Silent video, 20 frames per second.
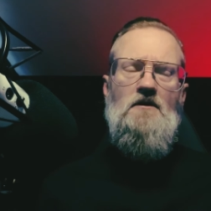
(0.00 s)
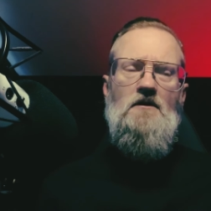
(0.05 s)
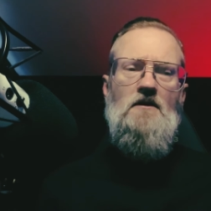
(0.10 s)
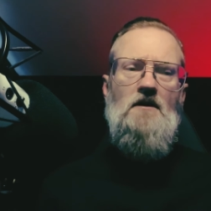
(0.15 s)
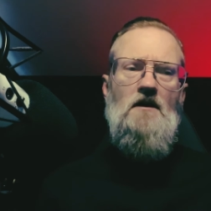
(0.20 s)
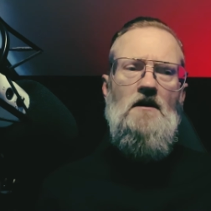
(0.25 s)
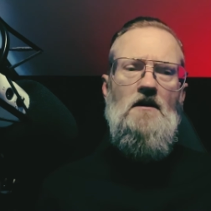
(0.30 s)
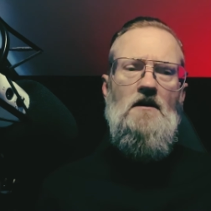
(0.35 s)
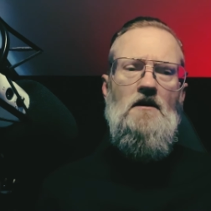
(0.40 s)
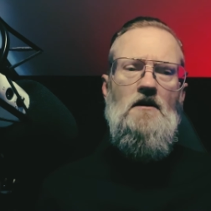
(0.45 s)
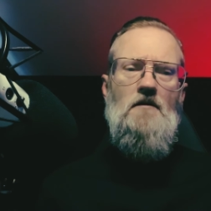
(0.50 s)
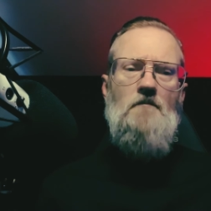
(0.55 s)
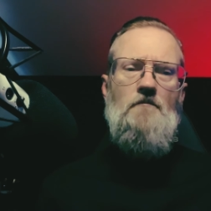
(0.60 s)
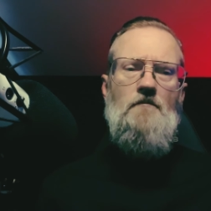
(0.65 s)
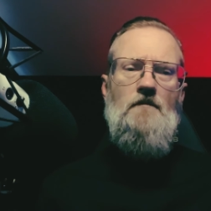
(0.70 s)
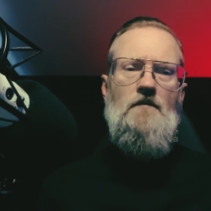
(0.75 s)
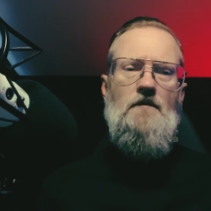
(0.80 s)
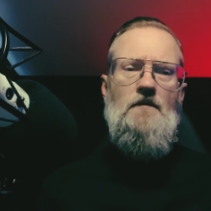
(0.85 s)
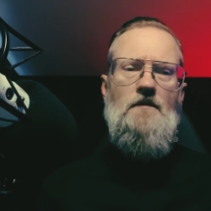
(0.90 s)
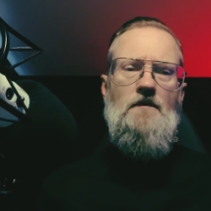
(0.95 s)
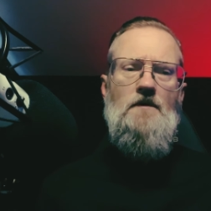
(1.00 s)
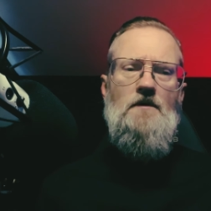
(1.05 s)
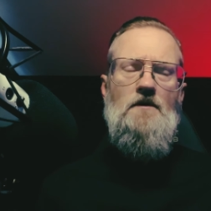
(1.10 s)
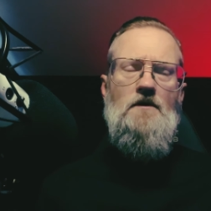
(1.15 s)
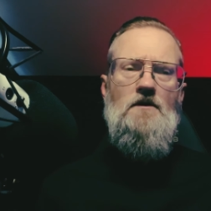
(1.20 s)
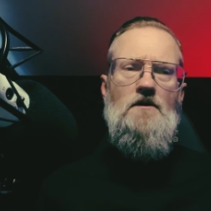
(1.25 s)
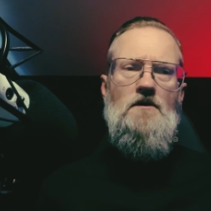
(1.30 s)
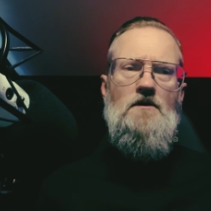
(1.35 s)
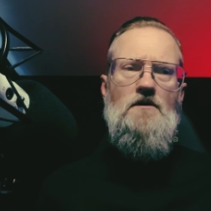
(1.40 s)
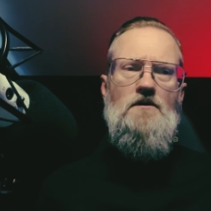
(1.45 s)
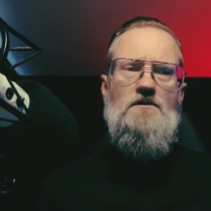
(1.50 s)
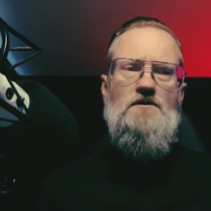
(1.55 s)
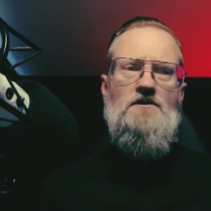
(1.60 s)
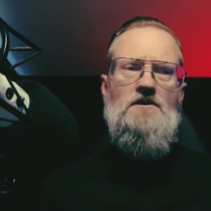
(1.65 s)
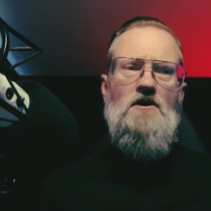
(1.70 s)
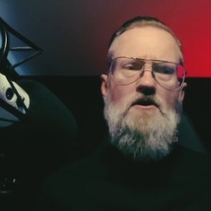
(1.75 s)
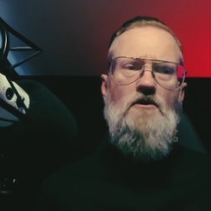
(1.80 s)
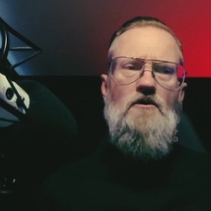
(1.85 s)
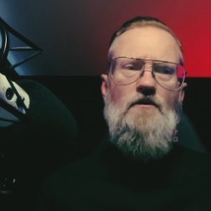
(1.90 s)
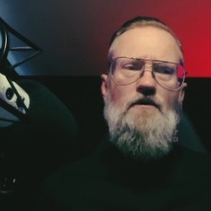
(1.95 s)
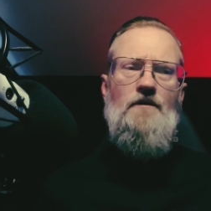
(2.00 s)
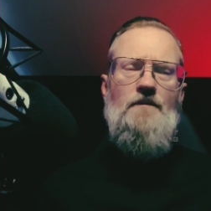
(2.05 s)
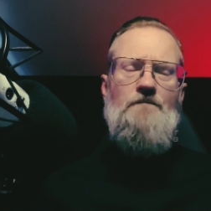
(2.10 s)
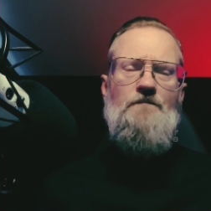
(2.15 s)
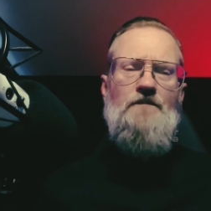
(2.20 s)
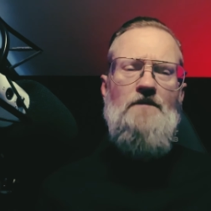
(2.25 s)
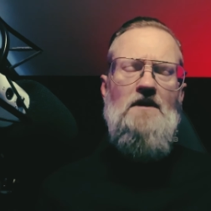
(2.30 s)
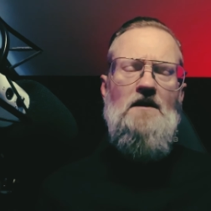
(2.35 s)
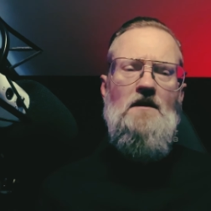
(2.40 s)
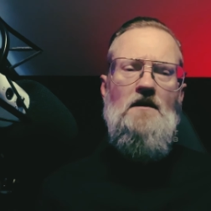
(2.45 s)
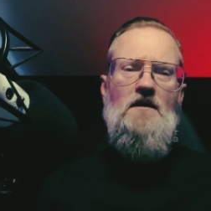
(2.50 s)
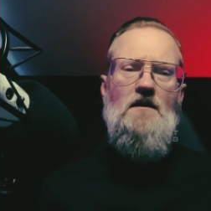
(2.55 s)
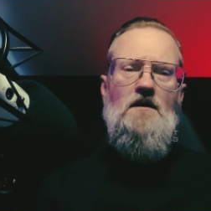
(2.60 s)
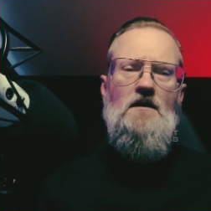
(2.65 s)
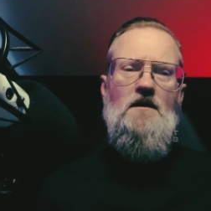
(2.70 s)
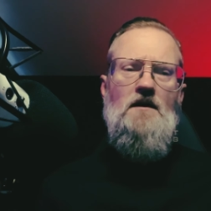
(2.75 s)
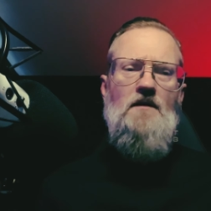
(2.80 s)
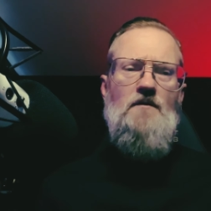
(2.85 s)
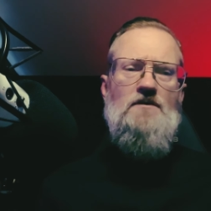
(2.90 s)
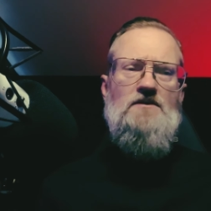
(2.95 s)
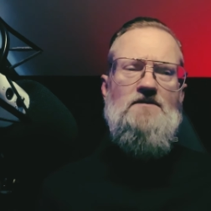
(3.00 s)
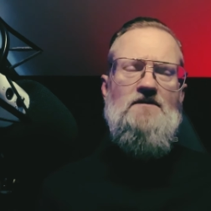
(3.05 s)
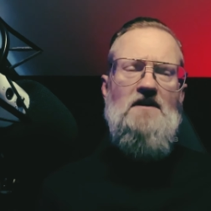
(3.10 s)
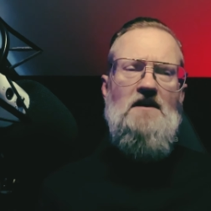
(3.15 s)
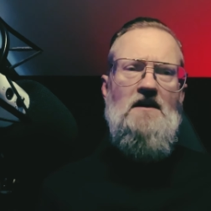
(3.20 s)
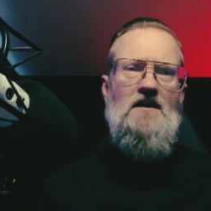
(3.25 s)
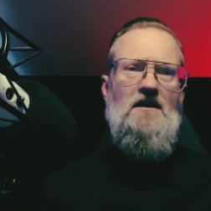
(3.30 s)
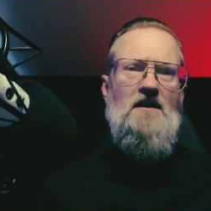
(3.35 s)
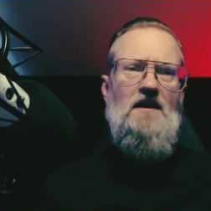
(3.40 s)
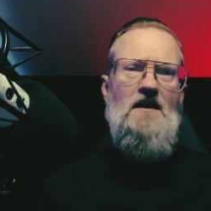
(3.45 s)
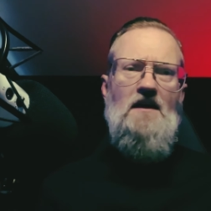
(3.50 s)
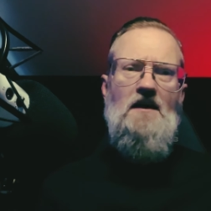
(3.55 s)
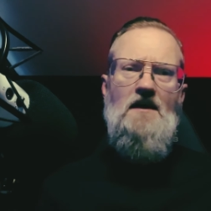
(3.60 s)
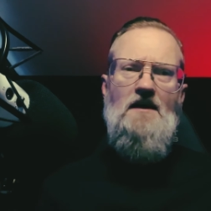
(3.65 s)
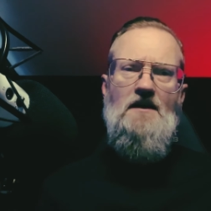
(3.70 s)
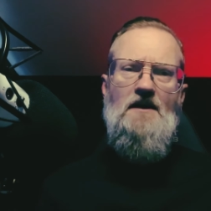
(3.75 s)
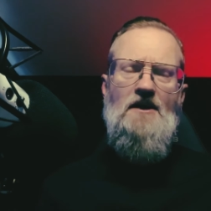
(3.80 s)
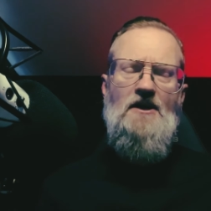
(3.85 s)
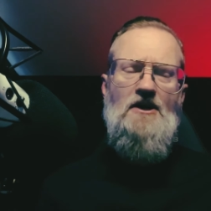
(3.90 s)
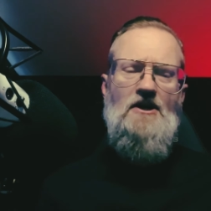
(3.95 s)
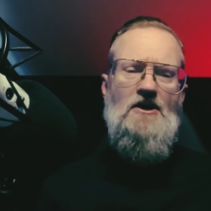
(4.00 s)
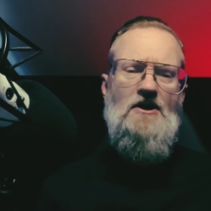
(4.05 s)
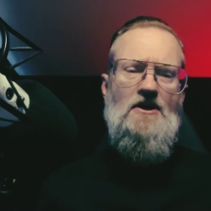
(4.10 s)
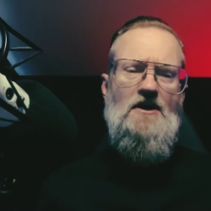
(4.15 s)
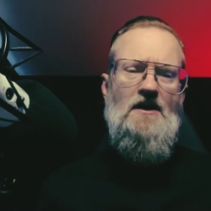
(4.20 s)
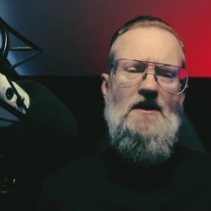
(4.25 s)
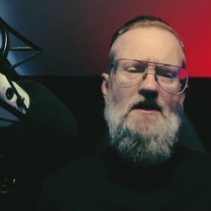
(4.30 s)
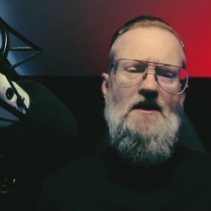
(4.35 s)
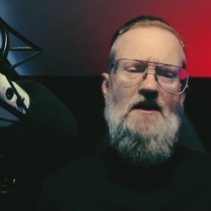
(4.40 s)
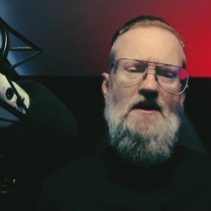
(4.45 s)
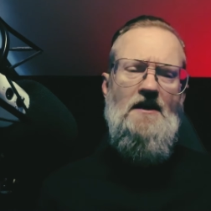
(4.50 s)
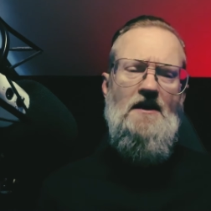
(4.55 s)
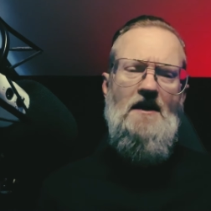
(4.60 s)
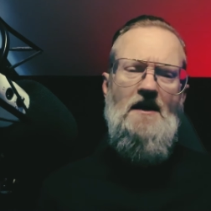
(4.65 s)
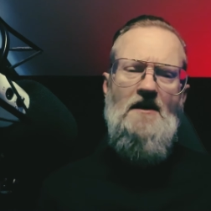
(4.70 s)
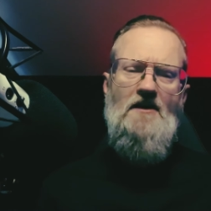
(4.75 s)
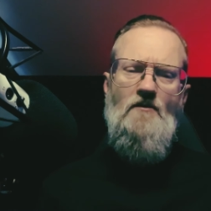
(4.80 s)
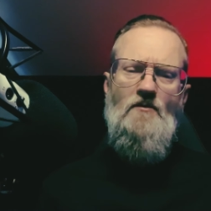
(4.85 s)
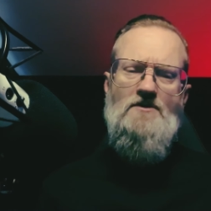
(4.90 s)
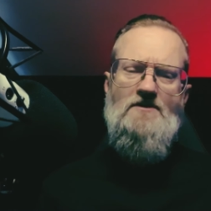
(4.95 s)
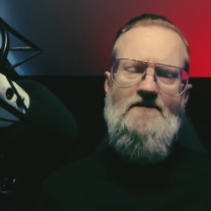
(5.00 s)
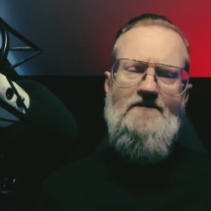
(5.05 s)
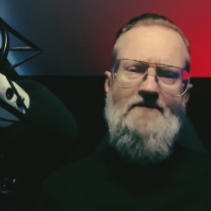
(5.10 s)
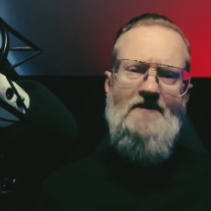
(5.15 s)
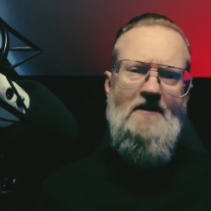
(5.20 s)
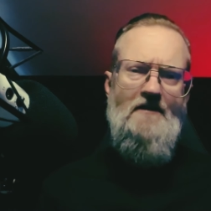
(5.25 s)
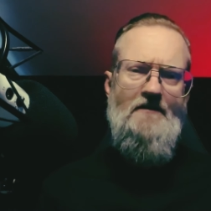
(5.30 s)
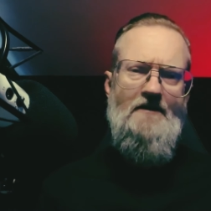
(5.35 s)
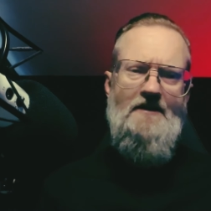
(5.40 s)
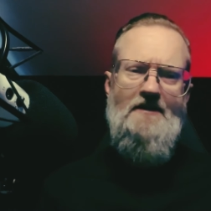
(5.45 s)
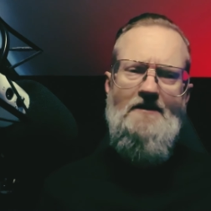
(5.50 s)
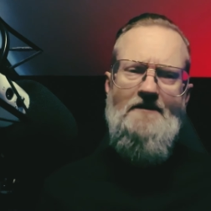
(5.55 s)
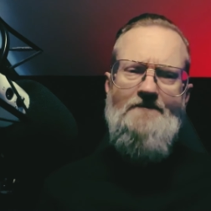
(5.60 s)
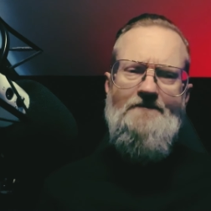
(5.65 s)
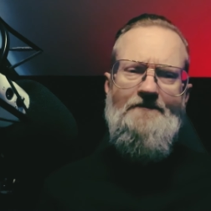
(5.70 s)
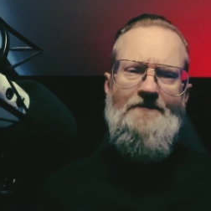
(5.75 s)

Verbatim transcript: Um, so it was, and, and, and it was very,